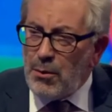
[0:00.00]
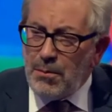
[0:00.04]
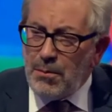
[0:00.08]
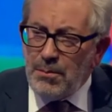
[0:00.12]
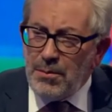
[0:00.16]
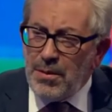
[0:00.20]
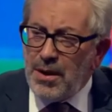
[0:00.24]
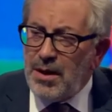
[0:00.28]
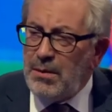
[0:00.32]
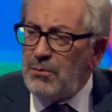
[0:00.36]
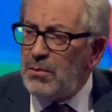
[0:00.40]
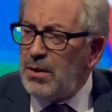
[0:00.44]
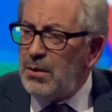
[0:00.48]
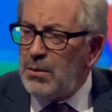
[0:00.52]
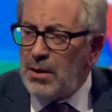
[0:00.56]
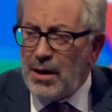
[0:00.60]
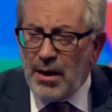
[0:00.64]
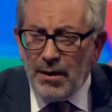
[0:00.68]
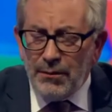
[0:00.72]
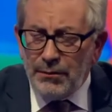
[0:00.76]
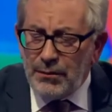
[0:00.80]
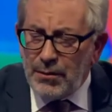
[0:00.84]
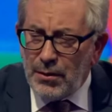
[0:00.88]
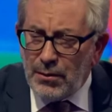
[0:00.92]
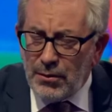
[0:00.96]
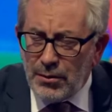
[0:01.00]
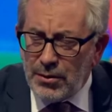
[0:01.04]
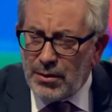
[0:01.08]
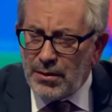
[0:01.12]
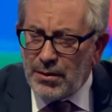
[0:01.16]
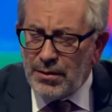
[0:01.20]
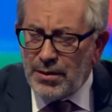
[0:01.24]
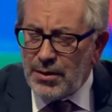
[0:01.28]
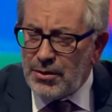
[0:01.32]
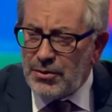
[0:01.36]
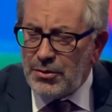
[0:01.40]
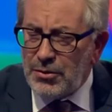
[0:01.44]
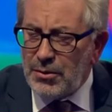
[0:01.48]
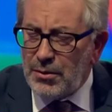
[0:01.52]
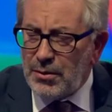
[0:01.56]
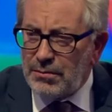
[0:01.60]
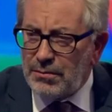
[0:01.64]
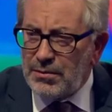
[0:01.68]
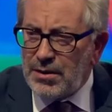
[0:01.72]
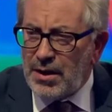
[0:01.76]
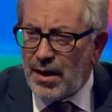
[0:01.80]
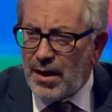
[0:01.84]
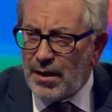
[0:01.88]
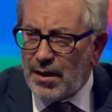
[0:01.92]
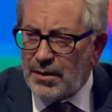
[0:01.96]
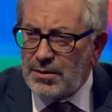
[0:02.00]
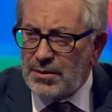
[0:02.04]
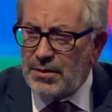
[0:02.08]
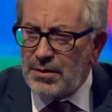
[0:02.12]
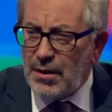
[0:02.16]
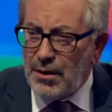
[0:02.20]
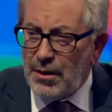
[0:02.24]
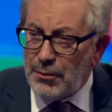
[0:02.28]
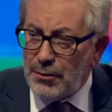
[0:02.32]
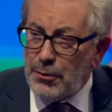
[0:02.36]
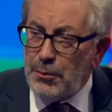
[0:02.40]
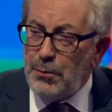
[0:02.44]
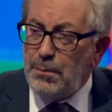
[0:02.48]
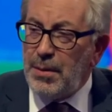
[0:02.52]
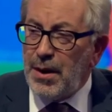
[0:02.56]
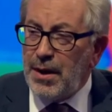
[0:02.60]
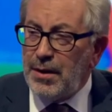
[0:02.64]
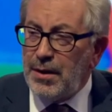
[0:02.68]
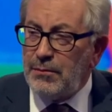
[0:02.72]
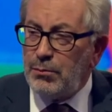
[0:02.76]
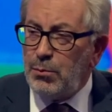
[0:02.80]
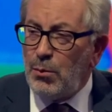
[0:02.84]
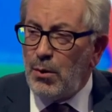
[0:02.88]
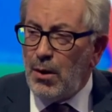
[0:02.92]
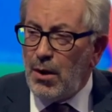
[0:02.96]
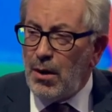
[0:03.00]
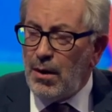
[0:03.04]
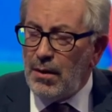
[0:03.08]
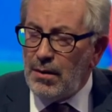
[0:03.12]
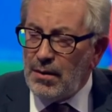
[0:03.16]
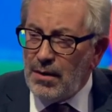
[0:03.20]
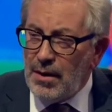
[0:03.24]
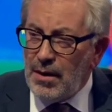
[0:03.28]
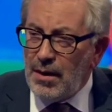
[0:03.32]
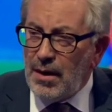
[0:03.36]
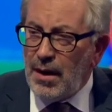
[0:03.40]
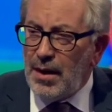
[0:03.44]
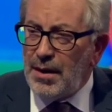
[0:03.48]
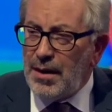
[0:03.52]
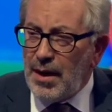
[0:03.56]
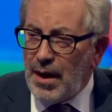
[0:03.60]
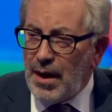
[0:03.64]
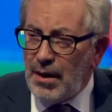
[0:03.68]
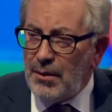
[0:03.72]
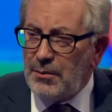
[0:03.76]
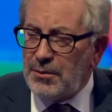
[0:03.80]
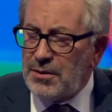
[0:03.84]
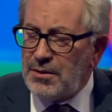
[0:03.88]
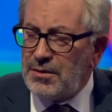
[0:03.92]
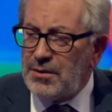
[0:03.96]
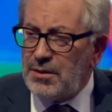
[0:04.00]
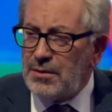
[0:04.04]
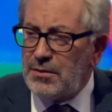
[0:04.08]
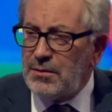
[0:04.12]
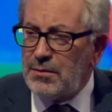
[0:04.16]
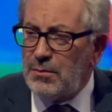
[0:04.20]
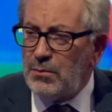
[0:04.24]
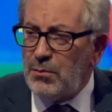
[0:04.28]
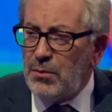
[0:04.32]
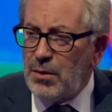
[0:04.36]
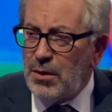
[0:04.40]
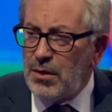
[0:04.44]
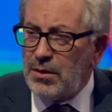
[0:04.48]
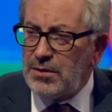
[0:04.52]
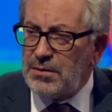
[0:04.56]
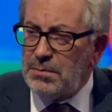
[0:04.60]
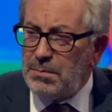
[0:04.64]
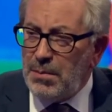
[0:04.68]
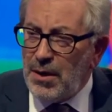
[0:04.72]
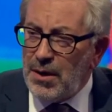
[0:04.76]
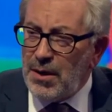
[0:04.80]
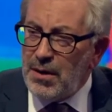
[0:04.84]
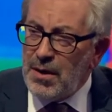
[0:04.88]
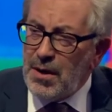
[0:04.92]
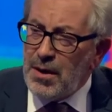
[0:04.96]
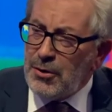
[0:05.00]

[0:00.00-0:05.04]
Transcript: that will mean we will have to look at the issue of tax and who pays what and how the system works. But